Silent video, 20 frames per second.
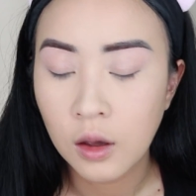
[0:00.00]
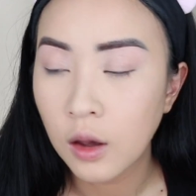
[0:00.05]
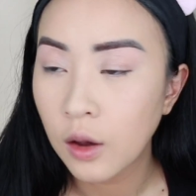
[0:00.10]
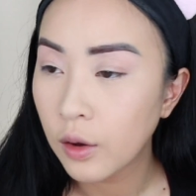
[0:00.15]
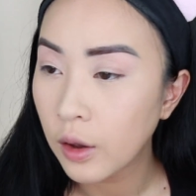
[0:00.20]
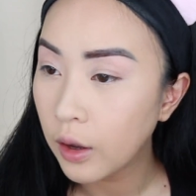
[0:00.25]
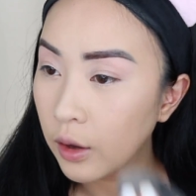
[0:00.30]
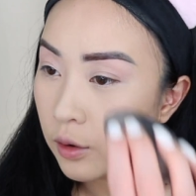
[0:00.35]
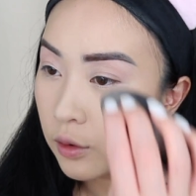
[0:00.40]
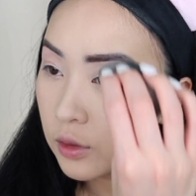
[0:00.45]

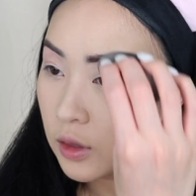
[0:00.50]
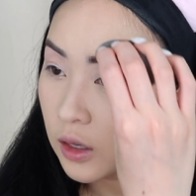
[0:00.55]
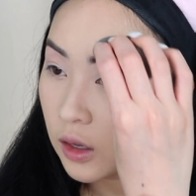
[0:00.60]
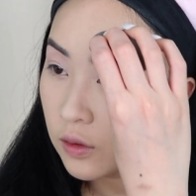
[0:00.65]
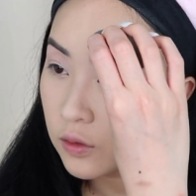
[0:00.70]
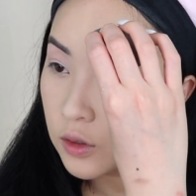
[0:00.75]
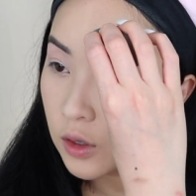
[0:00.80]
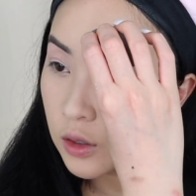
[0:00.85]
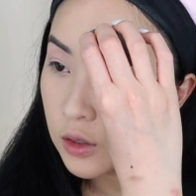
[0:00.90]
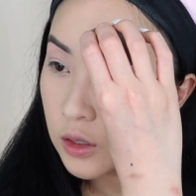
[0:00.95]
okay, I don't think I've
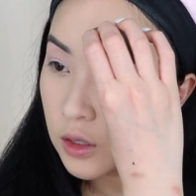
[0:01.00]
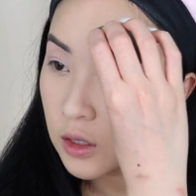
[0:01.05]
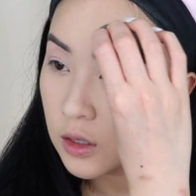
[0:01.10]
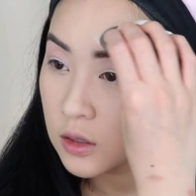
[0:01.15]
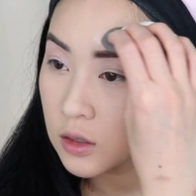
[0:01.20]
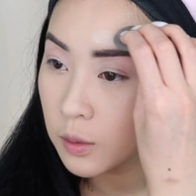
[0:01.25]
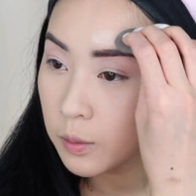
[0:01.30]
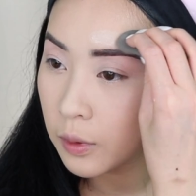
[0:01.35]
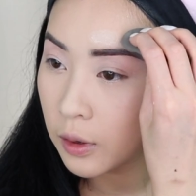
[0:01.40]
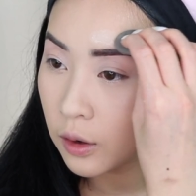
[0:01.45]
talked to you
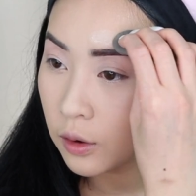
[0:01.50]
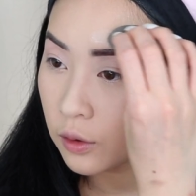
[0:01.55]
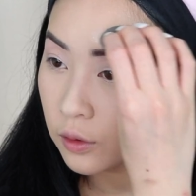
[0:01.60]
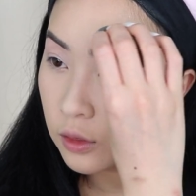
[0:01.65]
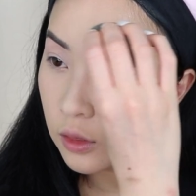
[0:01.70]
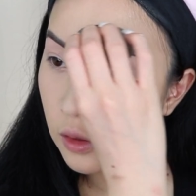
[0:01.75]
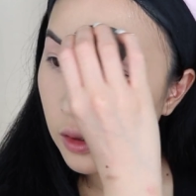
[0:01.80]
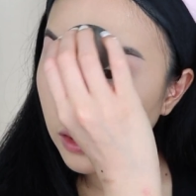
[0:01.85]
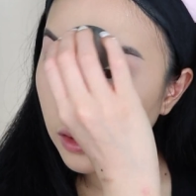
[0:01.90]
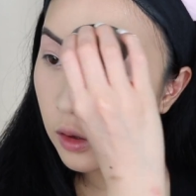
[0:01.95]
guys
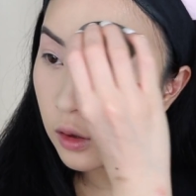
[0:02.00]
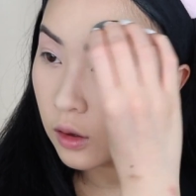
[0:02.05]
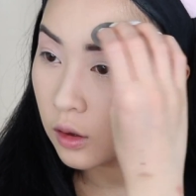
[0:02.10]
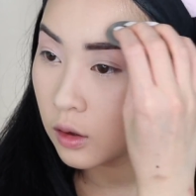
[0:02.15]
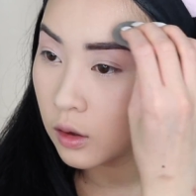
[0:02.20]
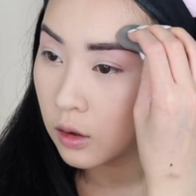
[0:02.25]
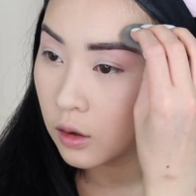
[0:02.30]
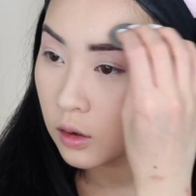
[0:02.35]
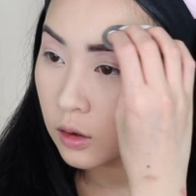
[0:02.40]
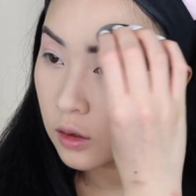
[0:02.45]
about
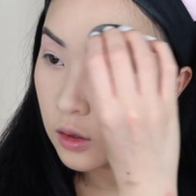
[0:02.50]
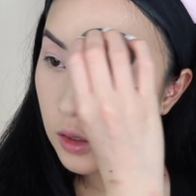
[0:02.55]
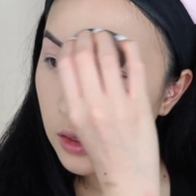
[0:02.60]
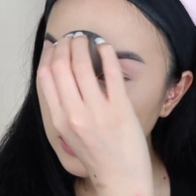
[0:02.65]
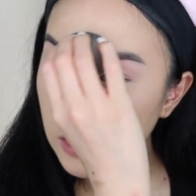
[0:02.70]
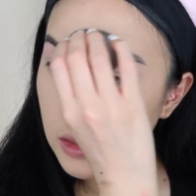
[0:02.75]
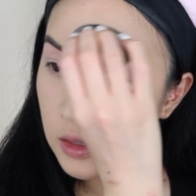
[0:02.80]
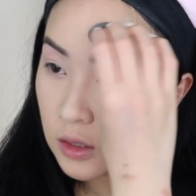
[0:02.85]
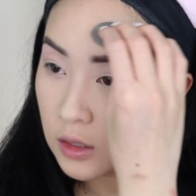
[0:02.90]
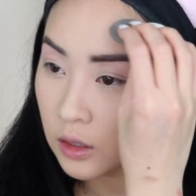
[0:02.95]
the
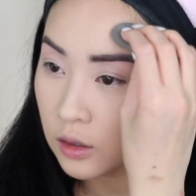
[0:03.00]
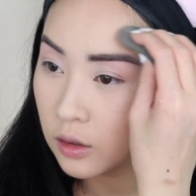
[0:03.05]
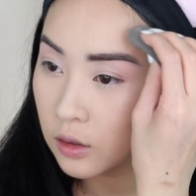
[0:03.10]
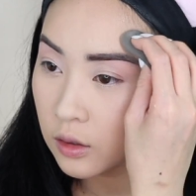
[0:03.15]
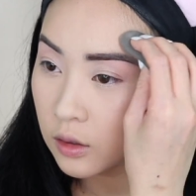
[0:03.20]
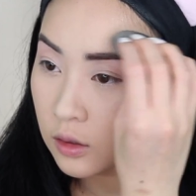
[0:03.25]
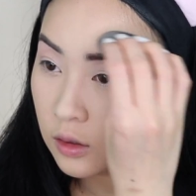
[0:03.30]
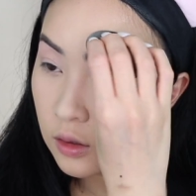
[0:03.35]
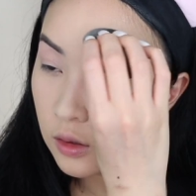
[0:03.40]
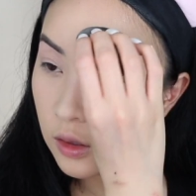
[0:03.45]

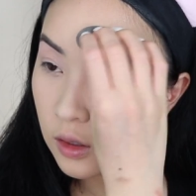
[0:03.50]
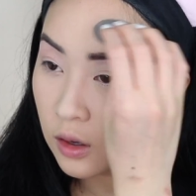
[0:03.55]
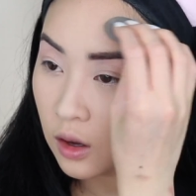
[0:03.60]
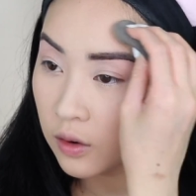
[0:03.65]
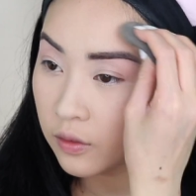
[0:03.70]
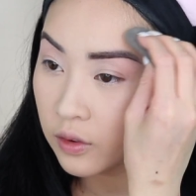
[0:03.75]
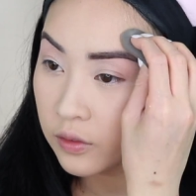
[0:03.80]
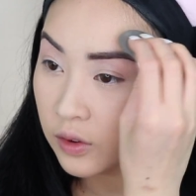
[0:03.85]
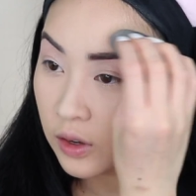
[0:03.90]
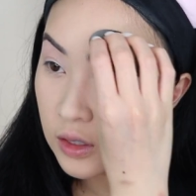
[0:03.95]
concealer, the
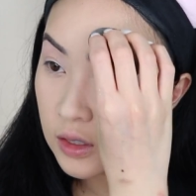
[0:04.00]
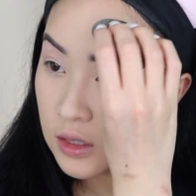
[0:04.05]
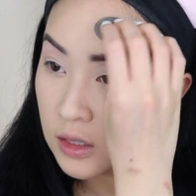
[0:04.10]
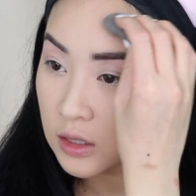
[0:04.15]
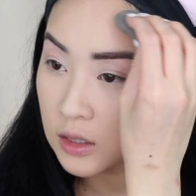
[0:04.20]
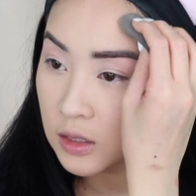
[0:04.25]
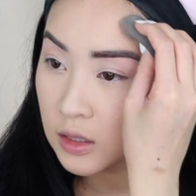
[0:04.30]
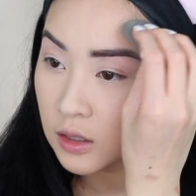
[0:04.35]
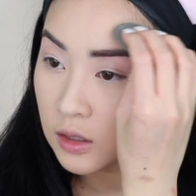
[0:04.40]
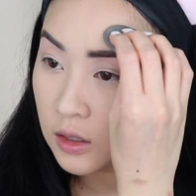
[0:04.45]
Cover FX
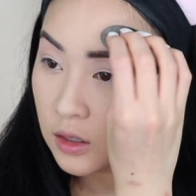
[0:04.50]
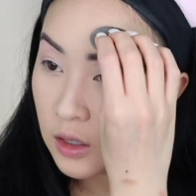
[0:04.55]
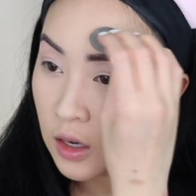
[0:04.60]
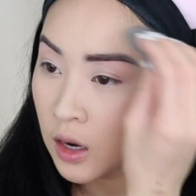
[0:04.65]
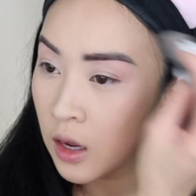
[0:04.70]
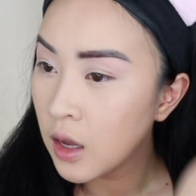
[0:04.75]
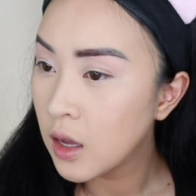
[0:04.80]
concealer,